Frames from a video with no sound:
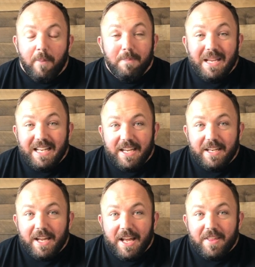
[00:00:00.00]

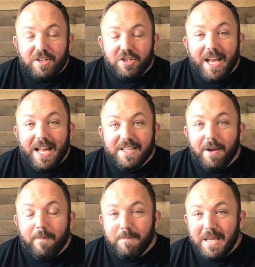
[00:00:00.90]
Meaning that she ends
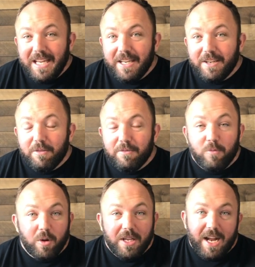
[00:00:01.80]
up being
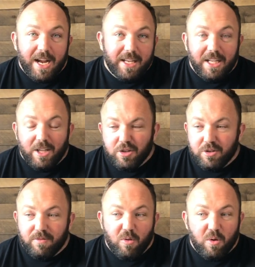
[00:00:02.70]
49 kilos
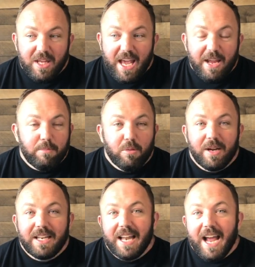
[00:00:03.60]
or
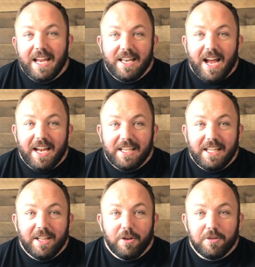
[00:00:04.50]
48.99
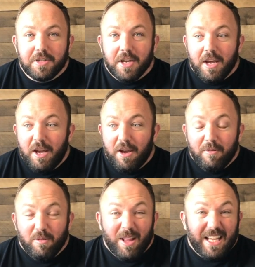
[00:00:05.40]
kilos
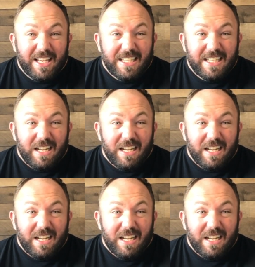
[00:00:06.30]
for like